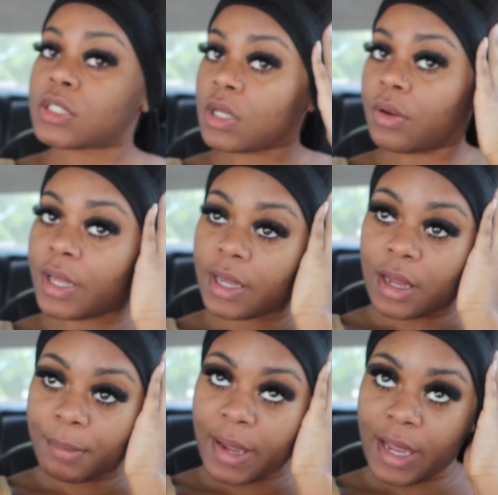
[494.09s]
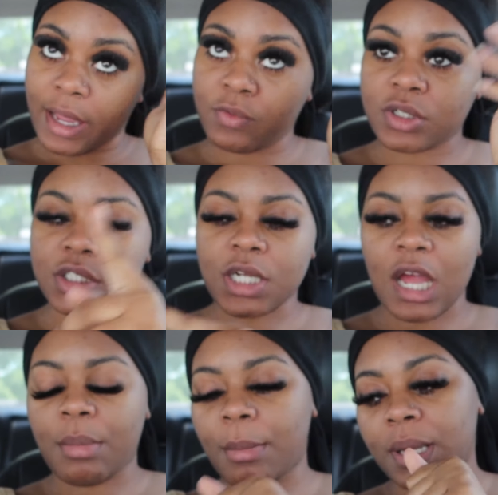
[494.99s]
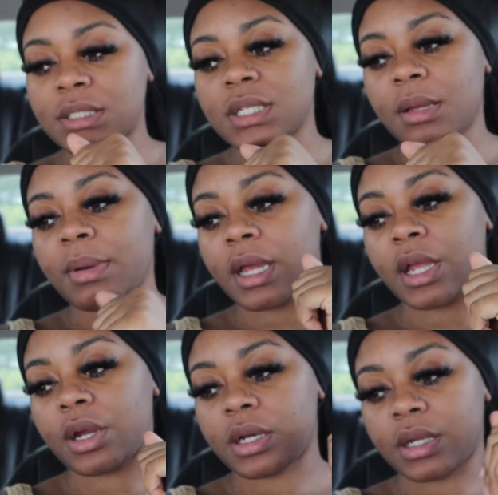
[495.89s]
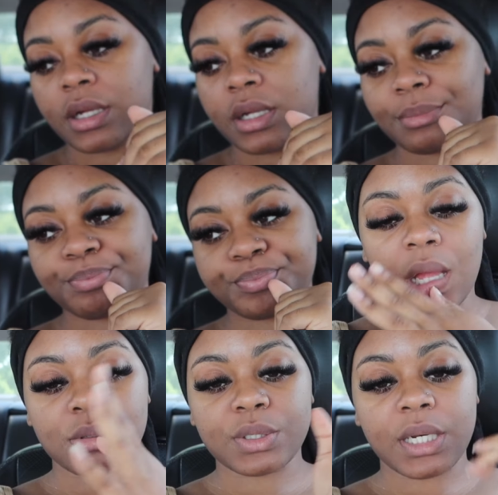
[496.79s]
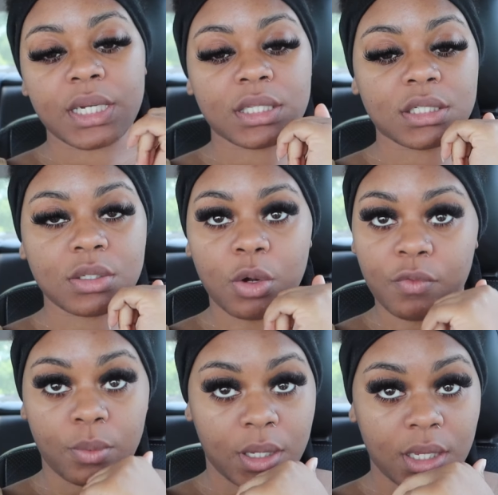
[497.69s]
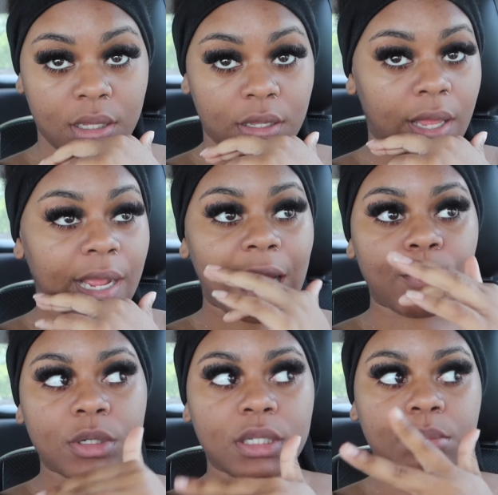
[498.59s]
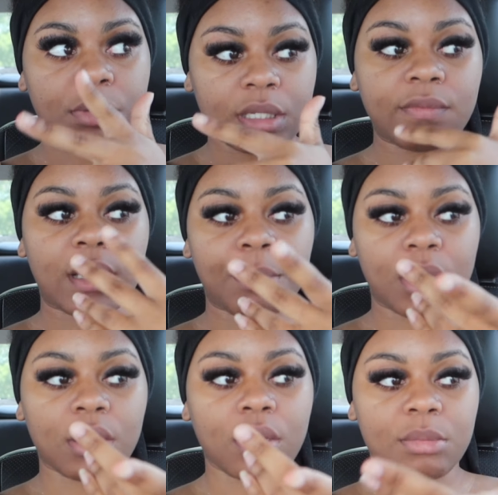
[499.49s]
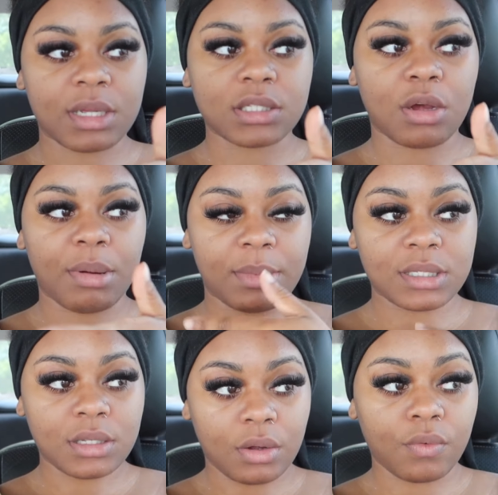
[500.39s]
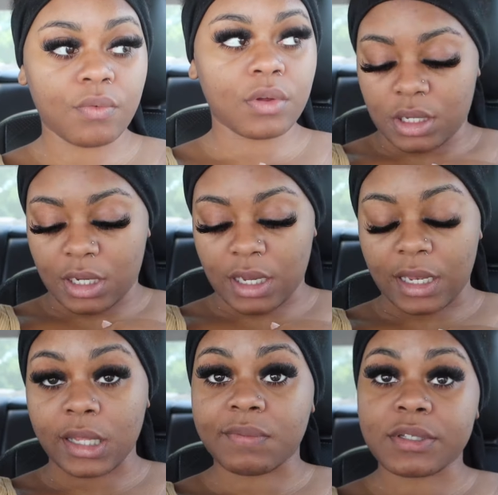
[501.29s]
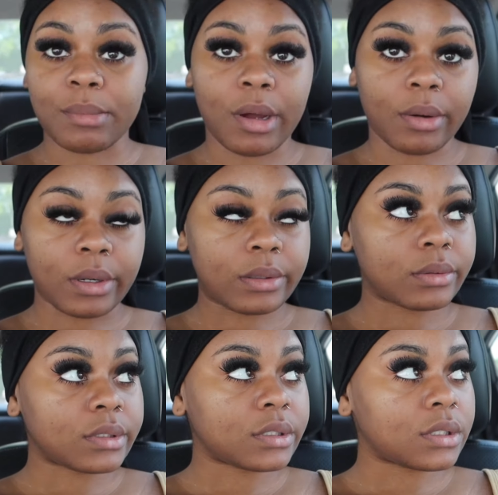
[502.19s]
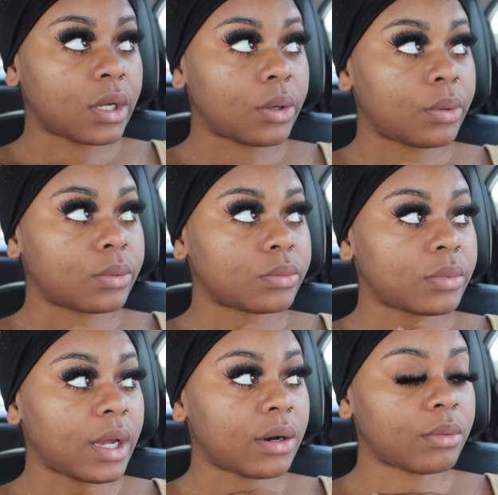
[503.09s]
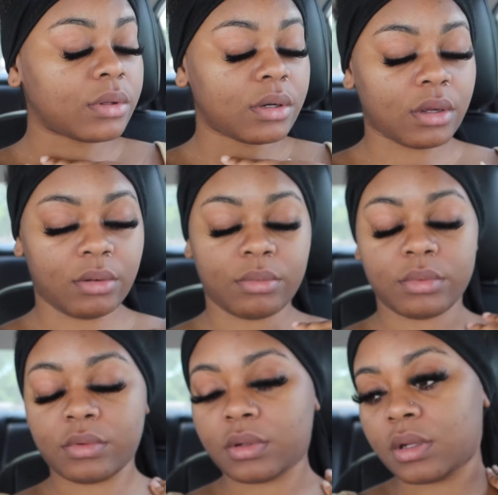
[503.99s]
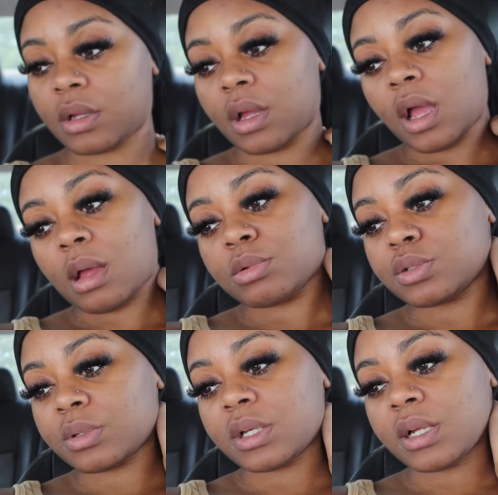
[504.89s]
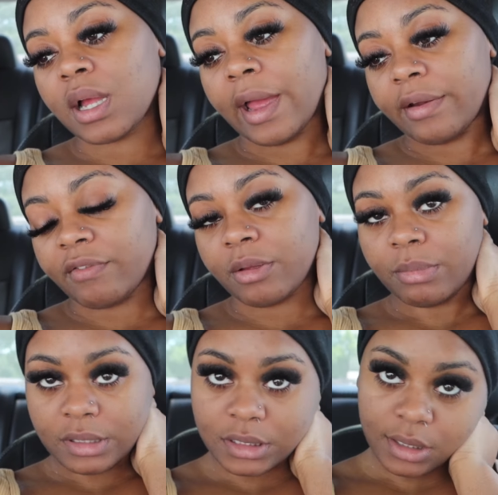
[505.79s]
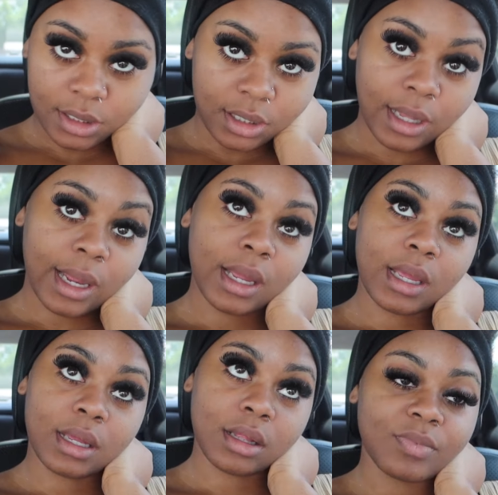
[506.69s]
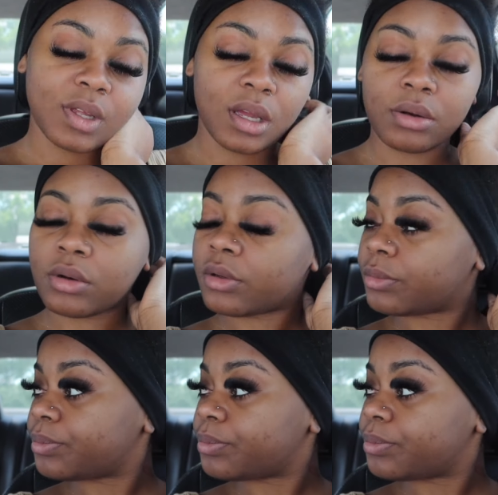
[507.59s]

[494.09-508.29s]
So yeah, I'm at Ava's shop. I'm about to get my hair done. I'm just ready to get this over with. Like I really believe that I'm gonna go to Mexico by myself and I leave tomorrow, so I don't really know. I'm just really out of it mentally, like, I don't know.